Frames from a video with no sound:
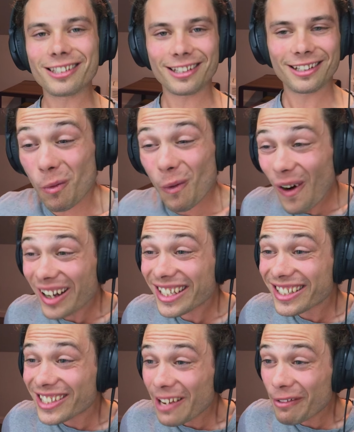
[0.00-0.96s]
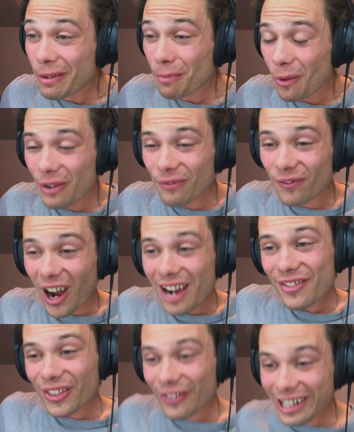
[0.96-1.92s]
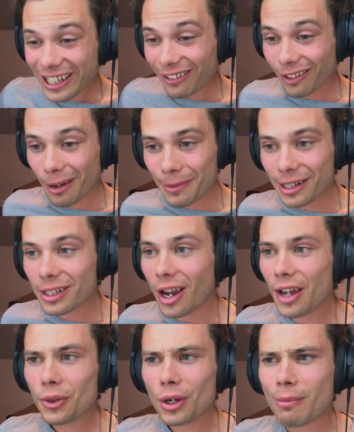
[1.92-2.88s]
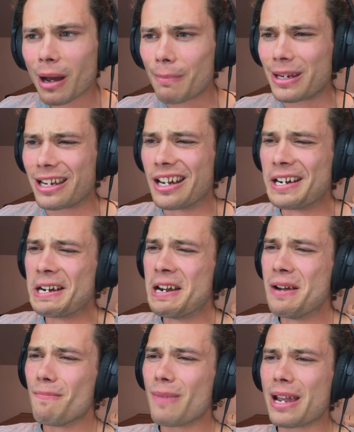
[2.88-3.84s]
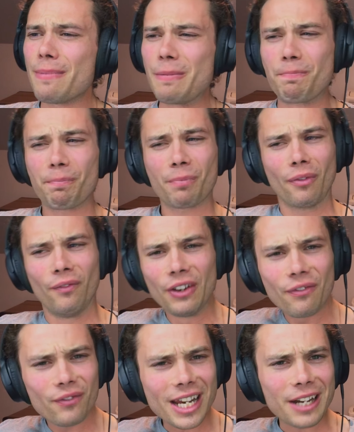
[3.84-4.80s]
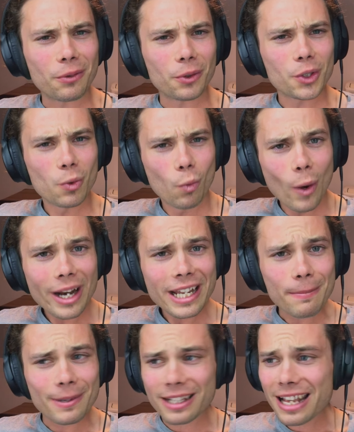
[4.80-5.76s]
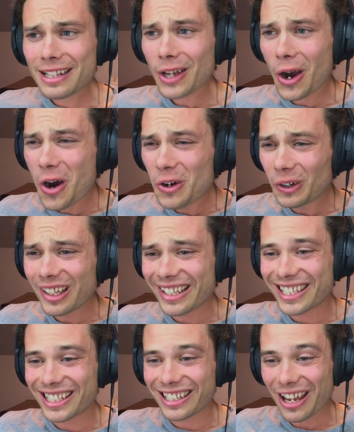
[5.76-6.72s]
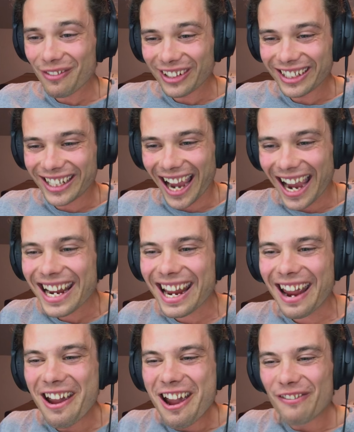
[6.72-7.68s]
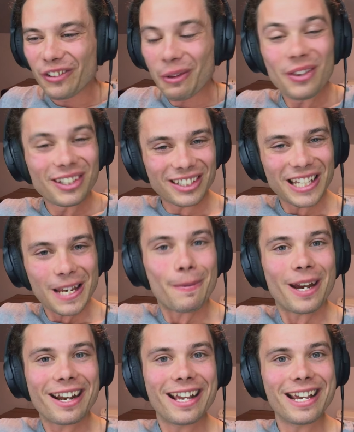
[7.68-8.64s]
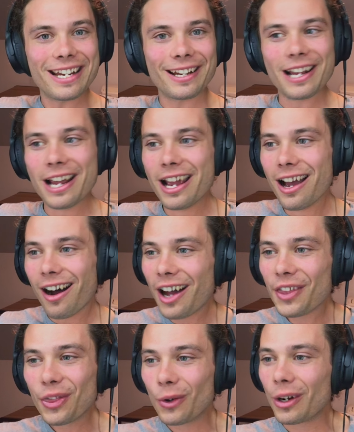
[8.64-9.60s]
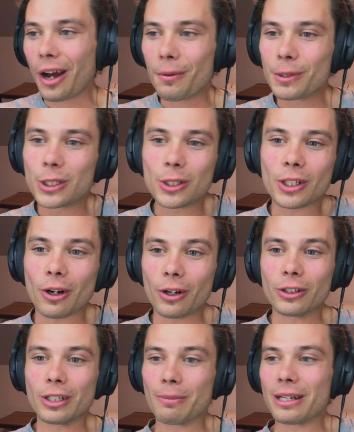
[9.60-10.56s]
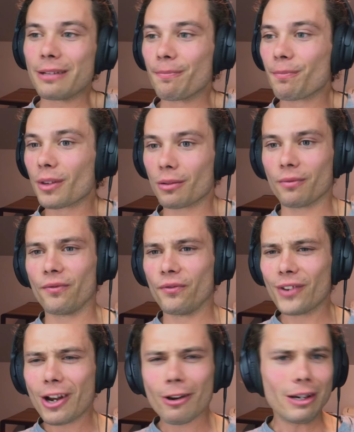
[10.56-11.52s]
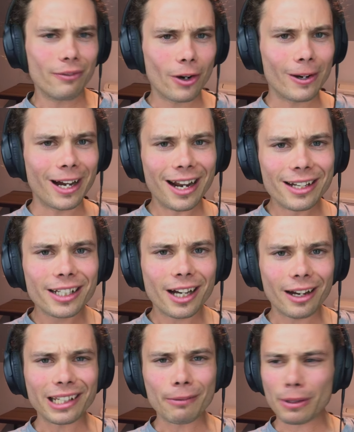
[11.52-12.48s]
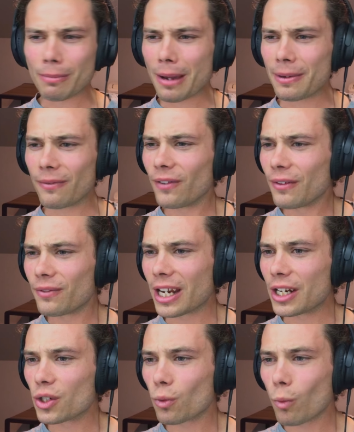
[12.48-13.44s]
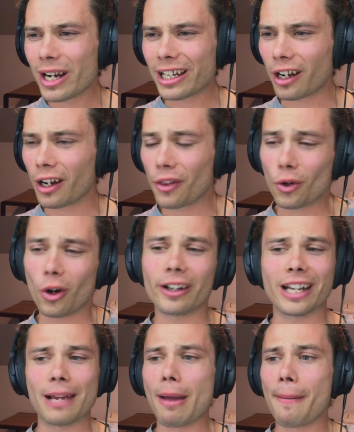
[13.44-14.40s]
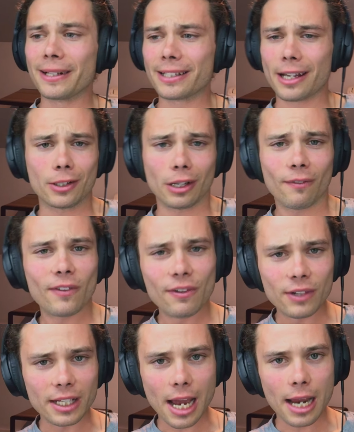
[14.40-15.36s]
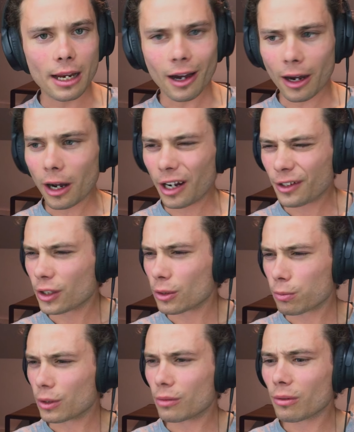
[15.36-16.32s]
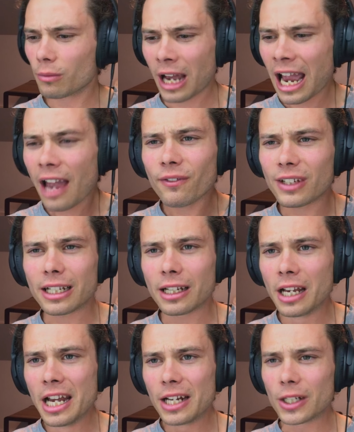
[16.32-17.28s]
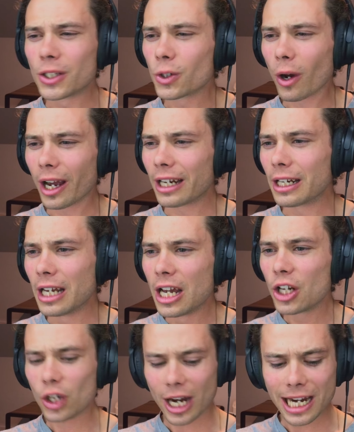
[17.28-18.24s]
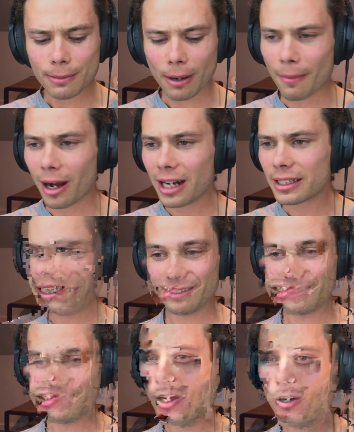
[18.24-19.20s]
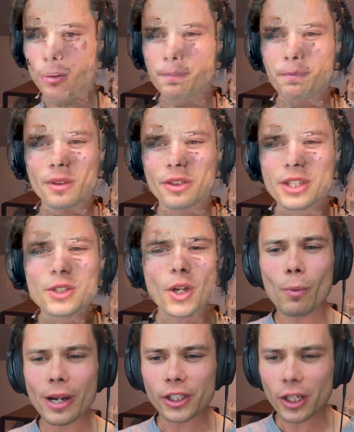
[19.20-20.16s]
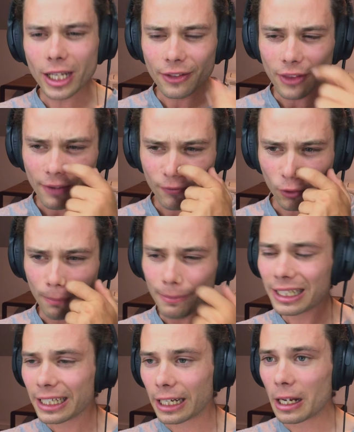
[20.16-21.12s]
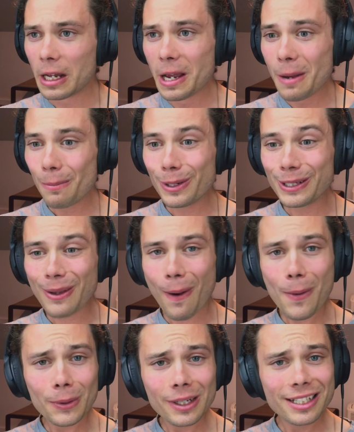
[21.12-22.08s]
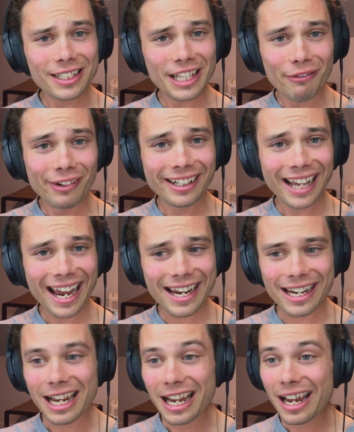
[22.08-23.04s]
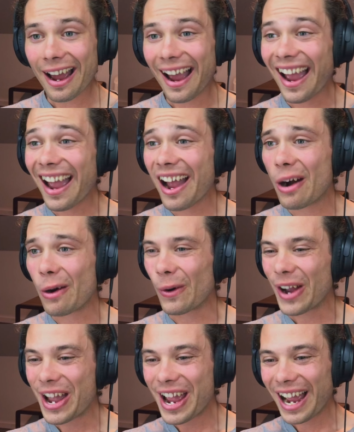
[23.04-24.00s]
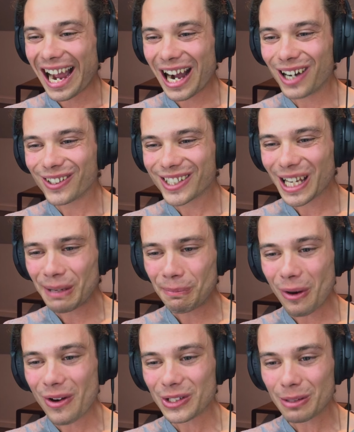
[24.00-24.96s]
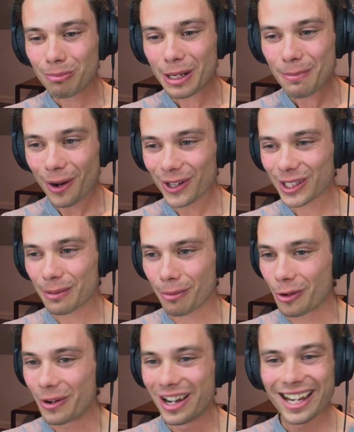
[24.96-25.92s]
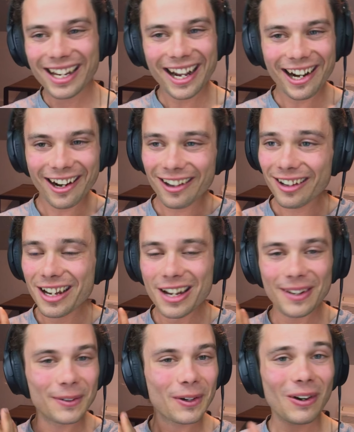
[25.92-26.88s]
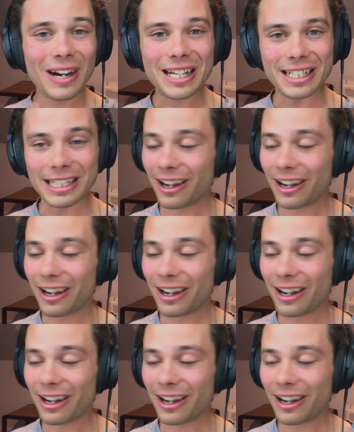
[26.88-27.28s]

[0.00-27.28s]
What? 7.53 kilometers? I thought it might be maybe 15 or 20, but it's only 7K from the CBD. I thought I was just going to be very, very undercutting with maybe 15, 20, and I thought, okay, maybe it's actually 50K. I just was having to try and change my mindset to go, there's no way you get that for $1 million, but it's only 7K. How? How is that possibly possible? Canada, you're crazy.